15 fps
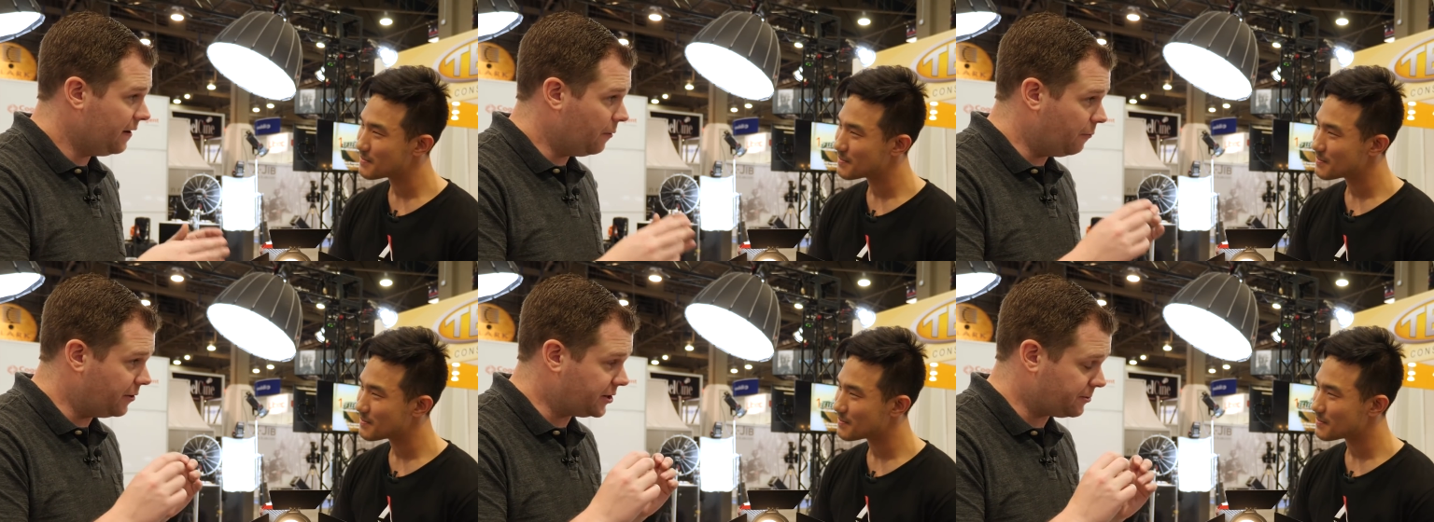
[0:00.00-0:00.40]

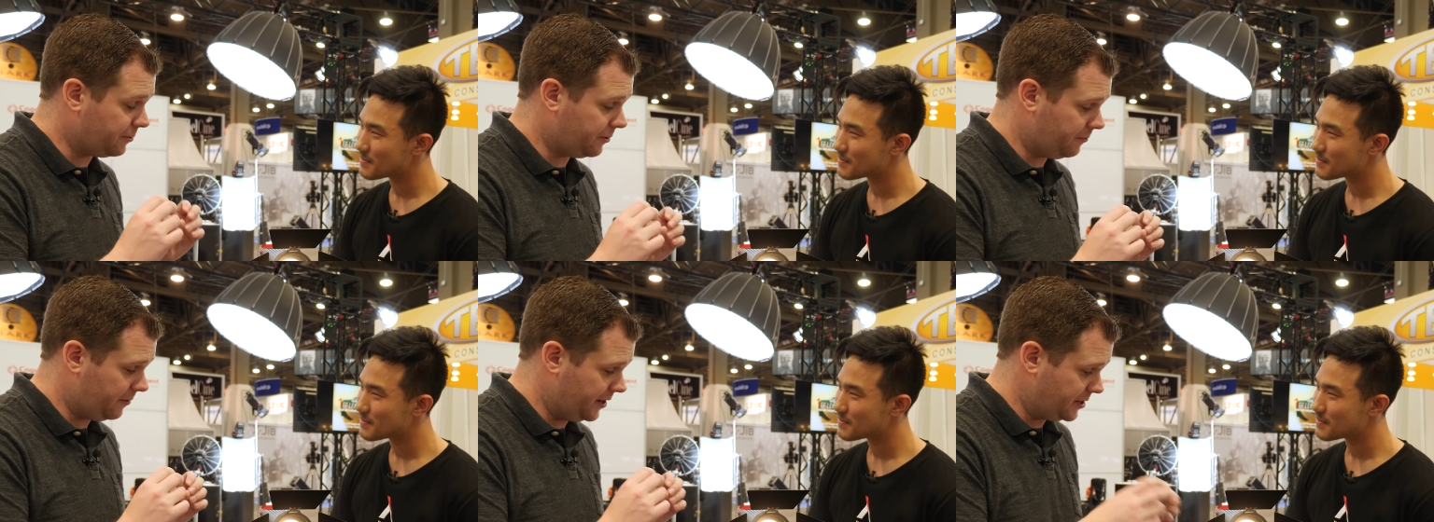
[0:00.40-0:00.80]
Speaker 1: which
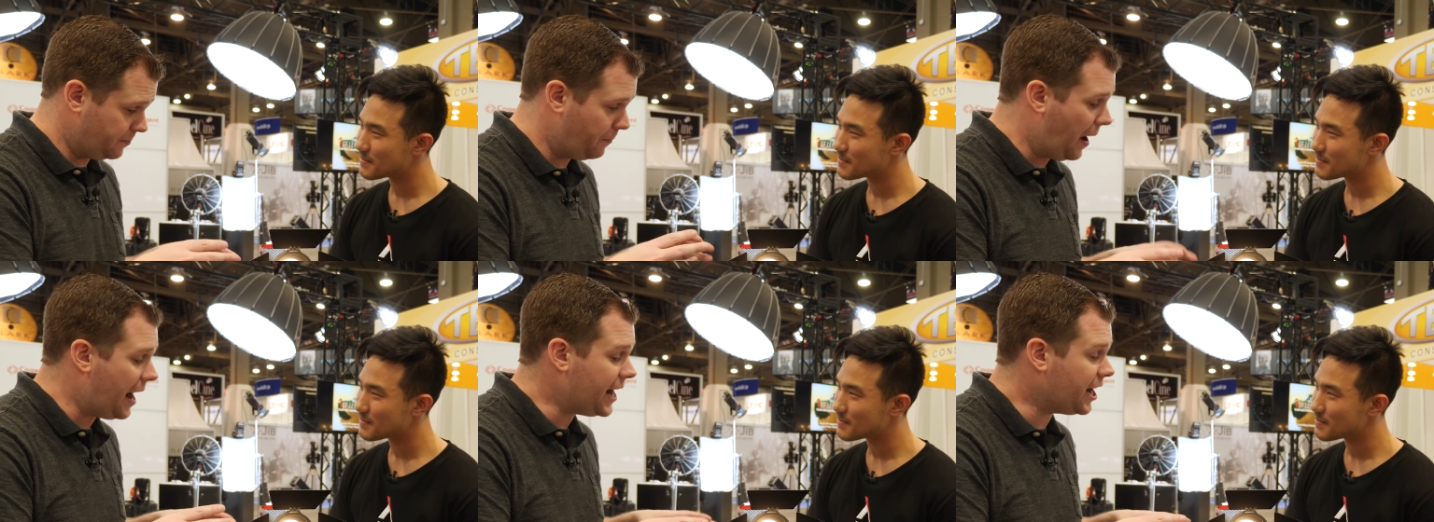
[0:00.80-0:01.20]
is
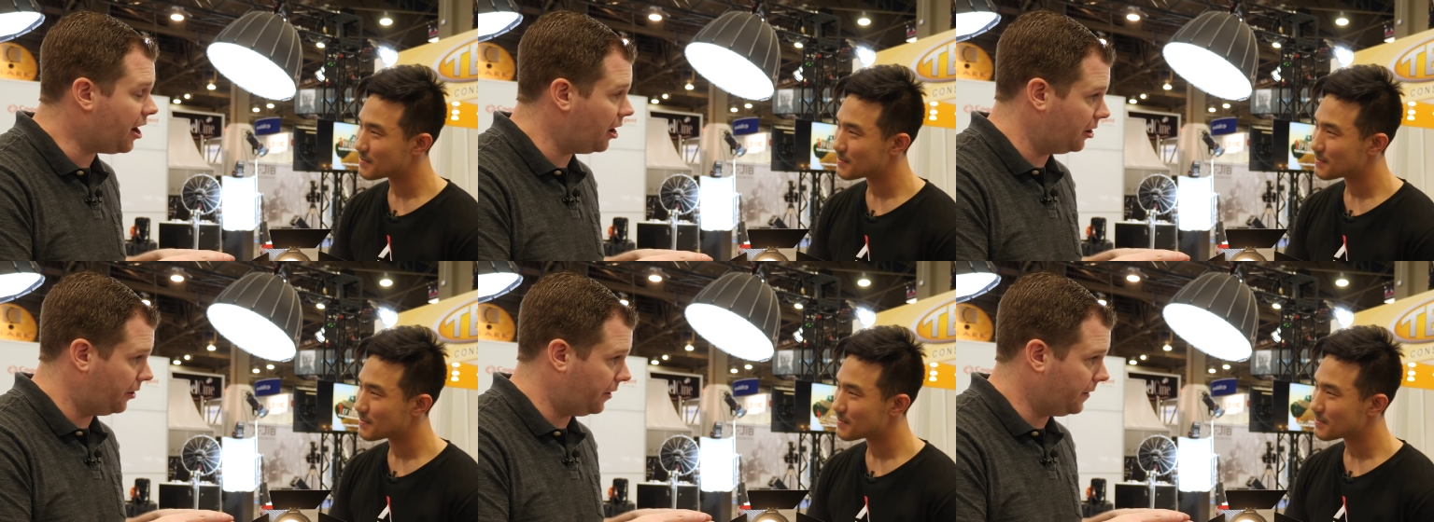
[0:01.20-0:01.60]

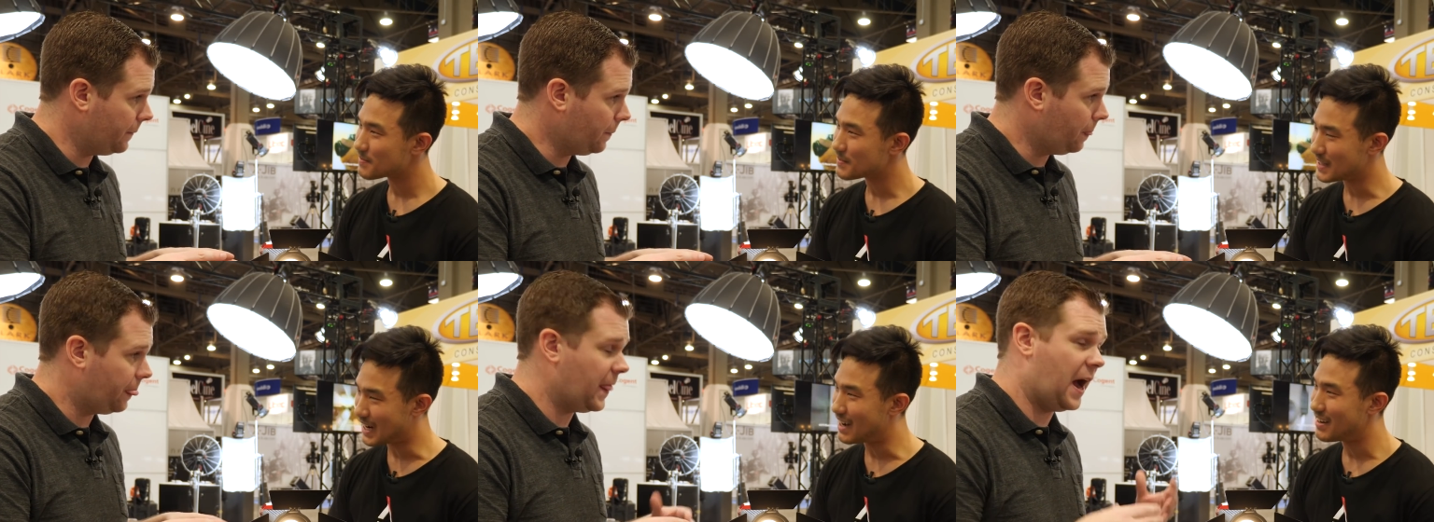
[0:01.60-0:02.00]
bicolor.
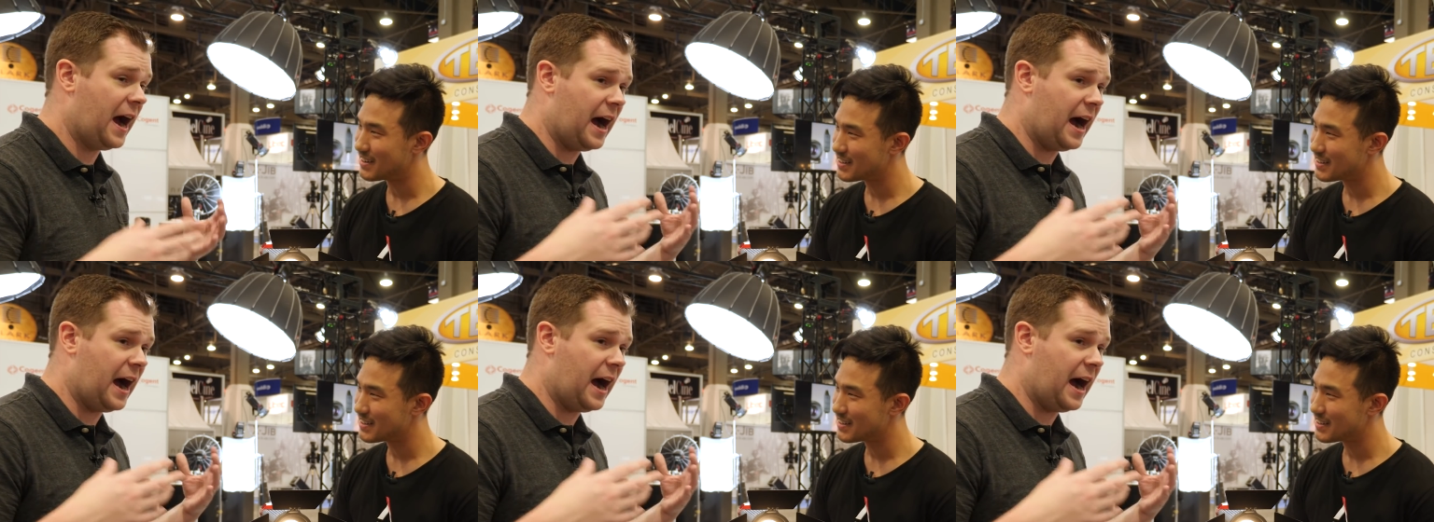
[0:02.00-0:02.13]
Yeah.